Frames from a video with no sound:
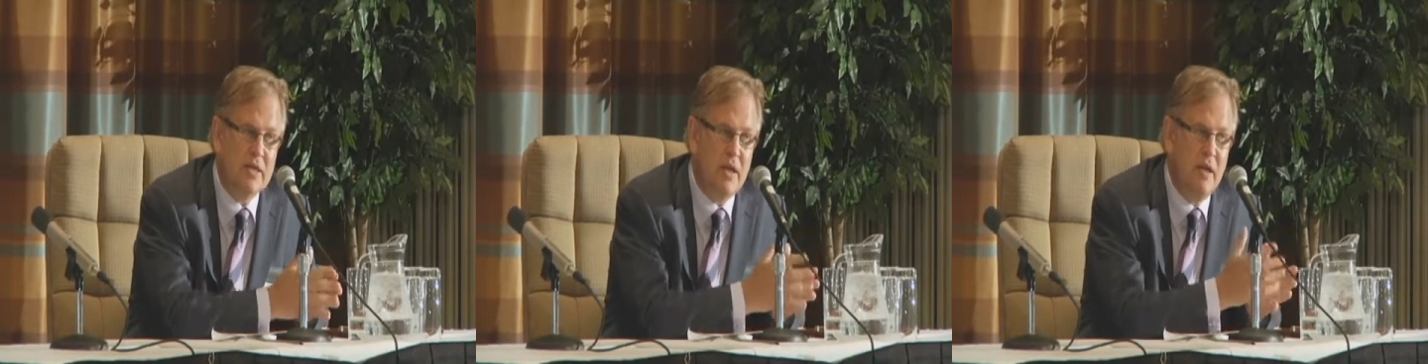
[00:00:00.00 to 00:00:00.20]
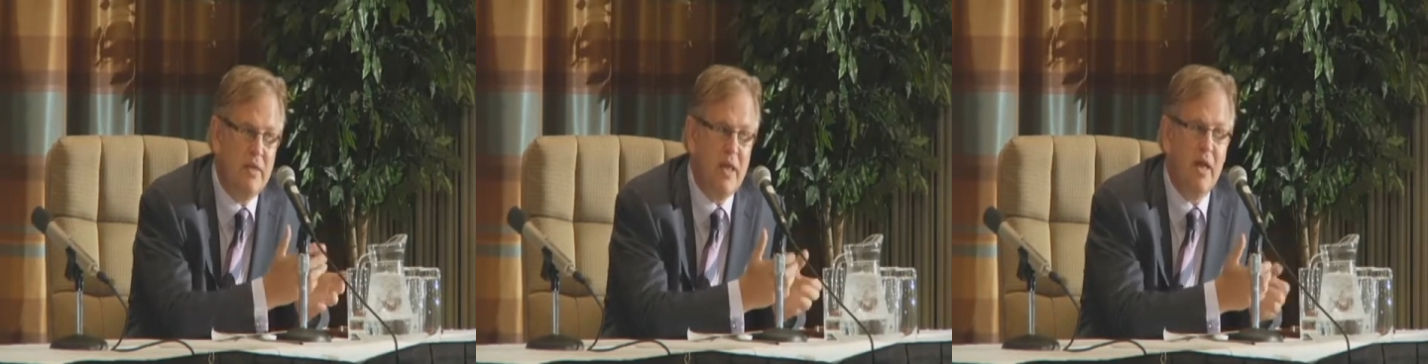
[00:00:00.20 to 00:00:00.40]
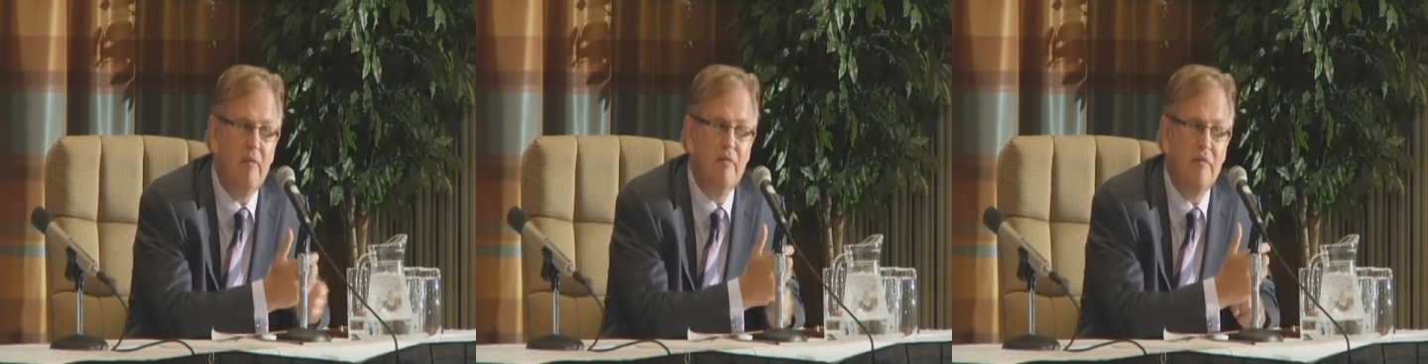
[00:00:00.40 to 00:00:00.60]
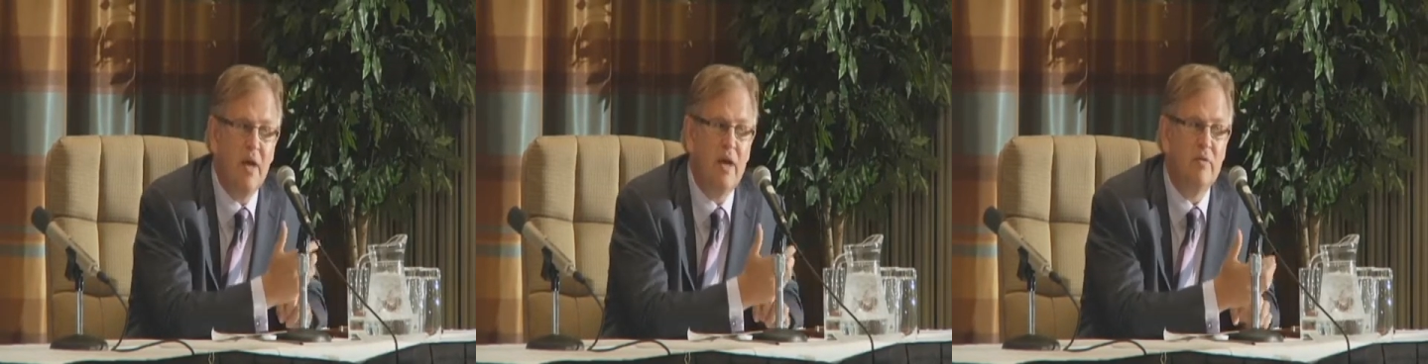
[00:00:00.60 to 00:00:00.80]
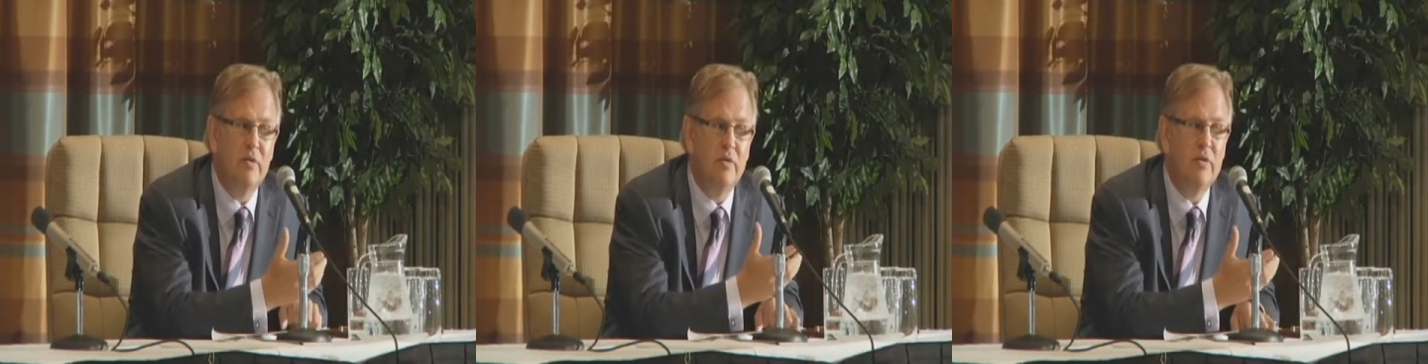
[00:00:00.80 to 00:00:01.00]
that
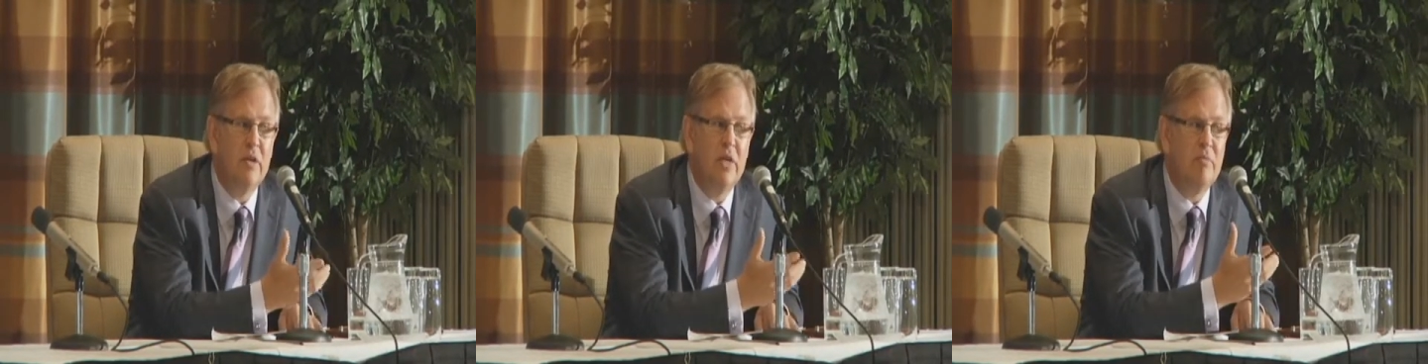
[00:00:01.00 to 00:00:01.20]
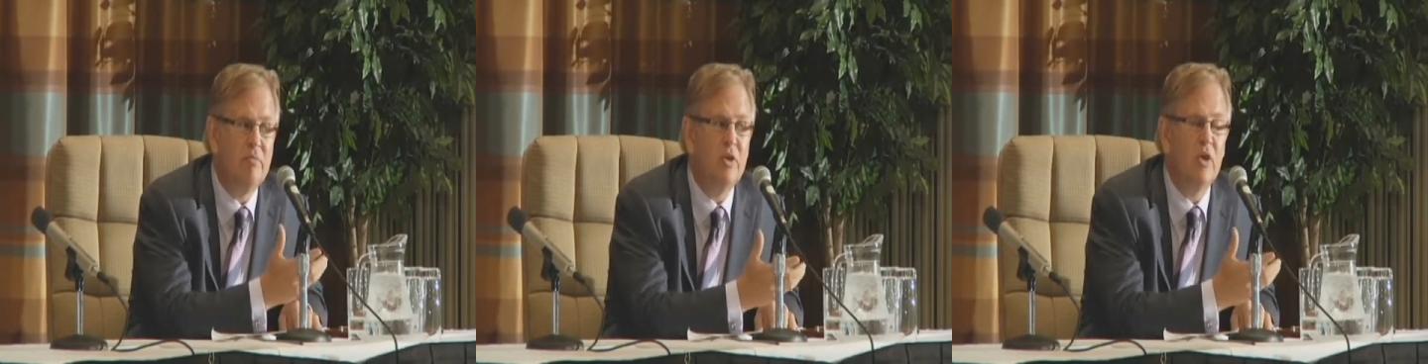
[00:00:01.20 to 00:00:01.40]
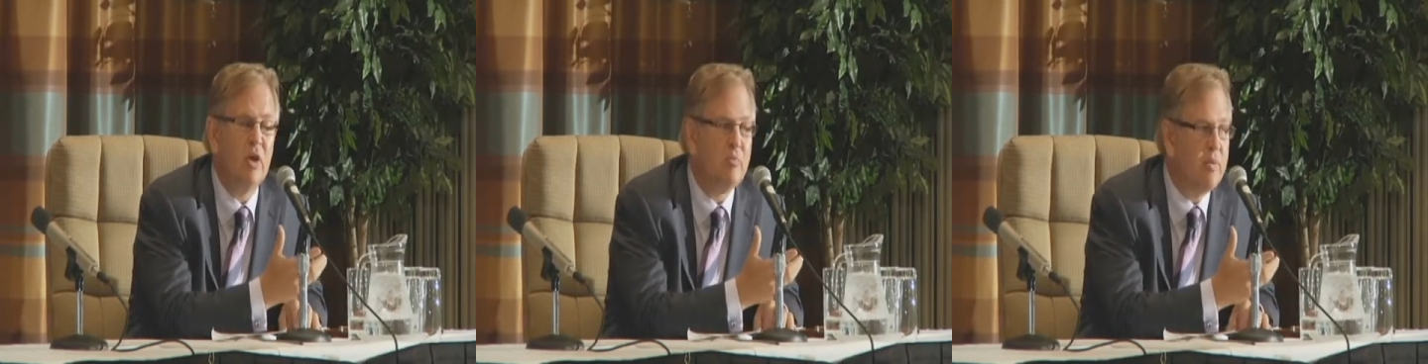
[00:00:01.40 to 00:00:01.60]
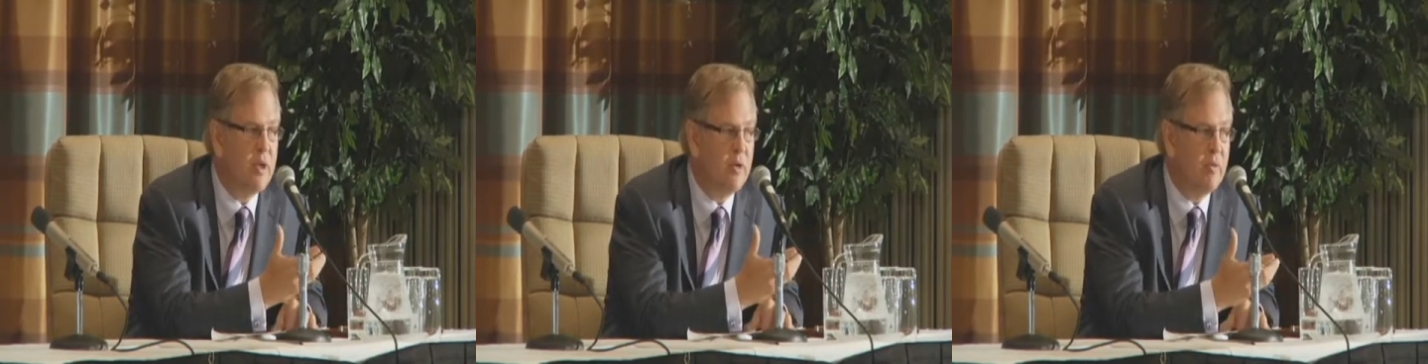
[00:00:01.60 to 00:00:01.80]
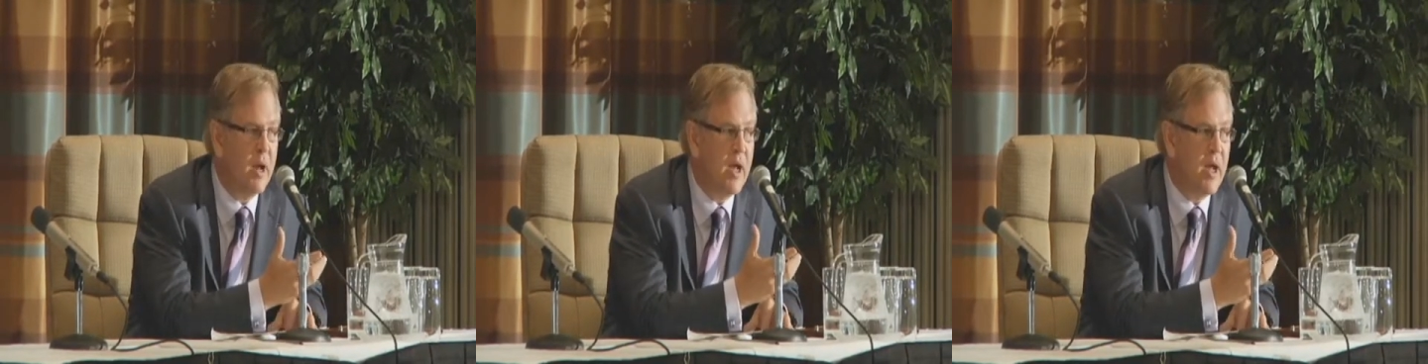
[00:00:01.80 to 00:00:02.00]
founder's team will not be
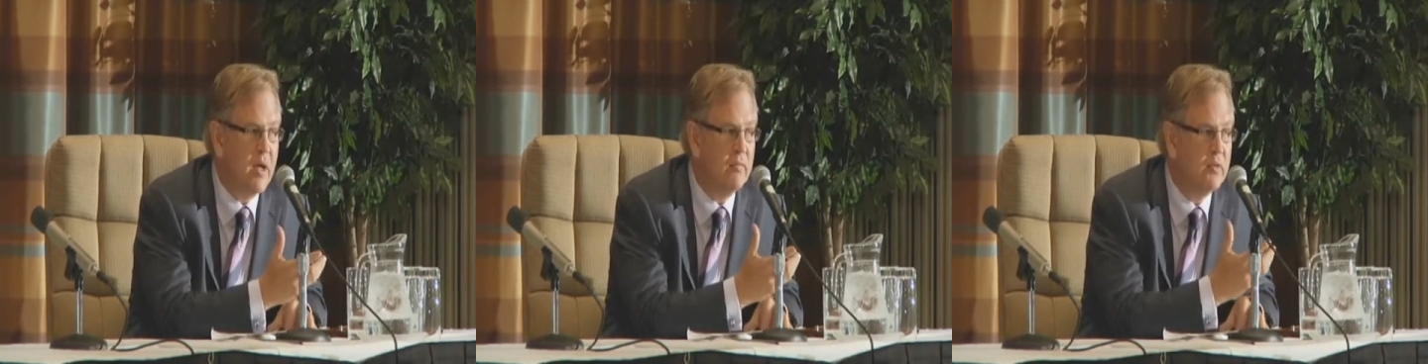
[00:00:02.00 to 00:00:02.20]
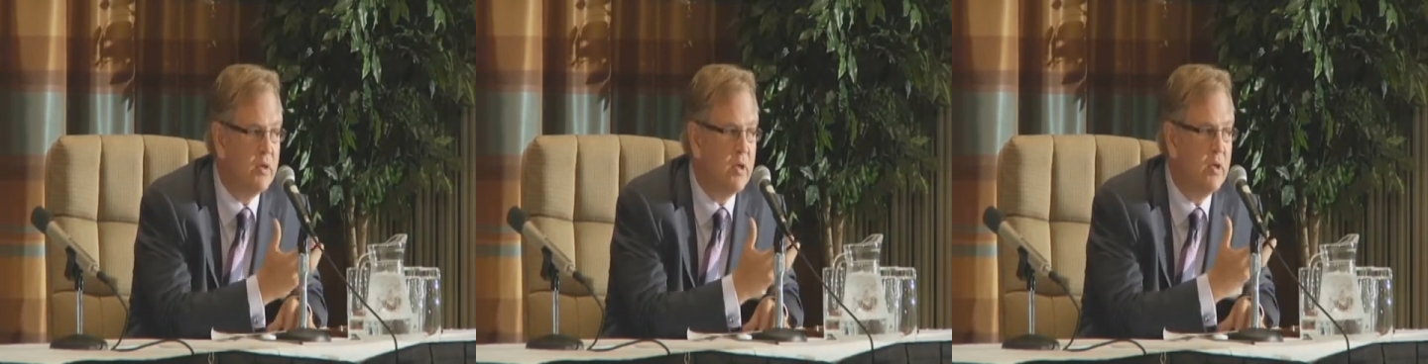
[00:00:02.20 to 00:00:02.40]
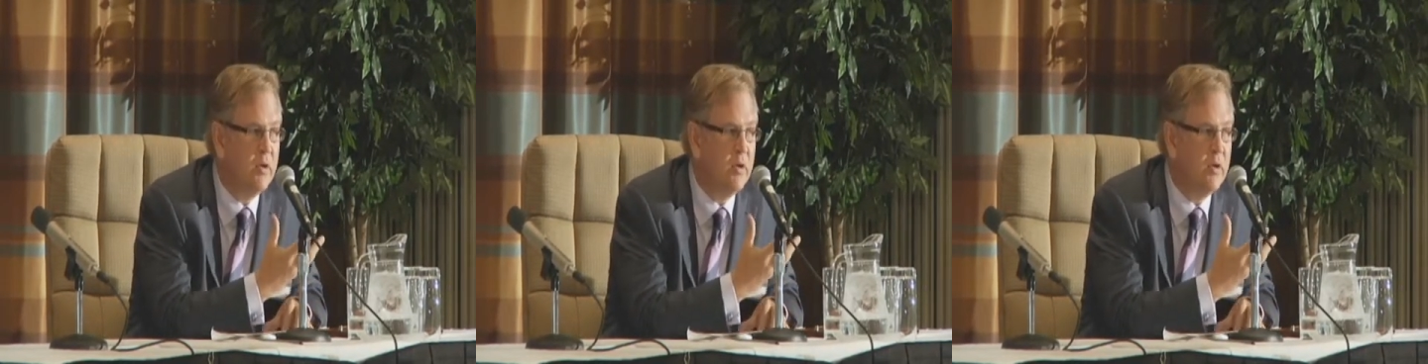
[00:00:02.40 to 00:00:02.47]
around,